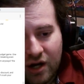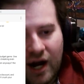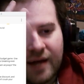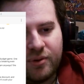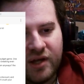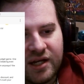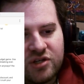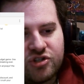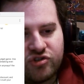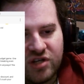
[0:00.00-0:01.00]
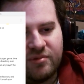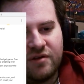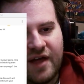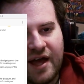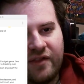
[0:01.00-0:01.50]
I played a stream
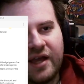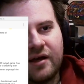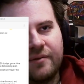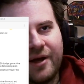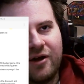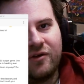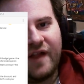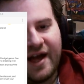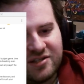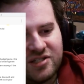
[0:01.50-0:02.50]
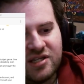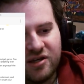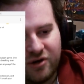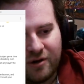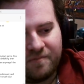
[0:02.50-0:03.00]
of that like about last
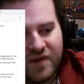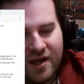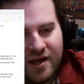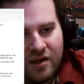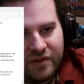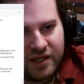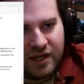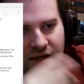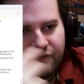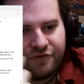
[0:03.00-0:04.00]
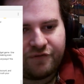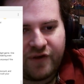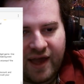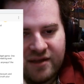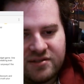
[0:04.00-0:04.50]
year. The
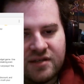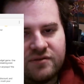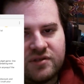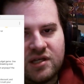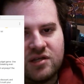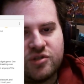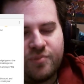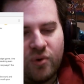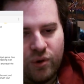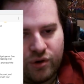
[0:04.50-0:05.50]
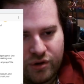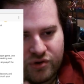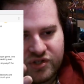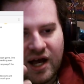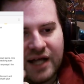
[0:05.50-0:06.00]
fans and
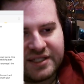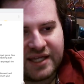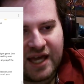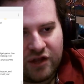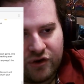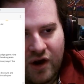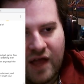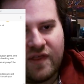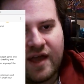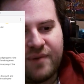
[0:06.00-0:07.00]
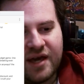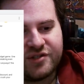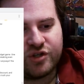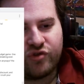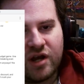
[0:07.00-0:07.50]
supporters got together and they
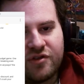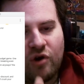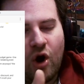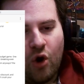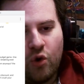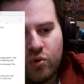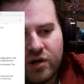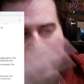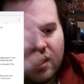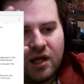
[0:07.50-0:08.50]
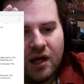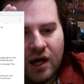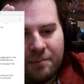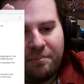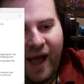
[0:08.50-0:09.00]
basically created their own
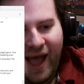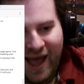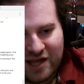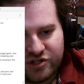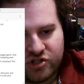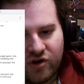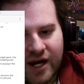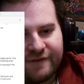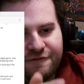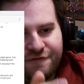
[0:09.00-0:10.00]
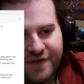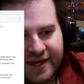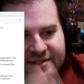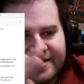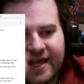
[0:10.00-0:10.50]
patch to try and
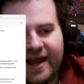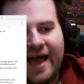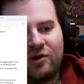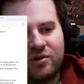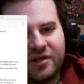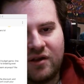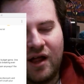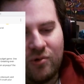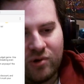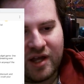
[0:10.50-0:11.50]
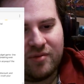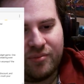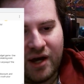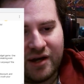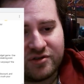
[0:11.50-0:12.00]
fix and add on the Clockwork
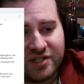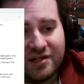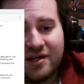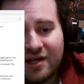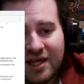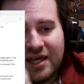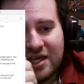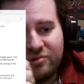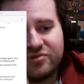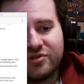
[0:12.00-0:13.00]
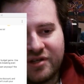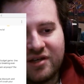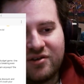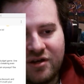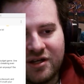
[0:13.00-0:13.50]
Empires. And it was
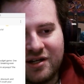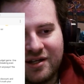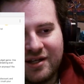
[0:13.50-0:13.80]
looking good.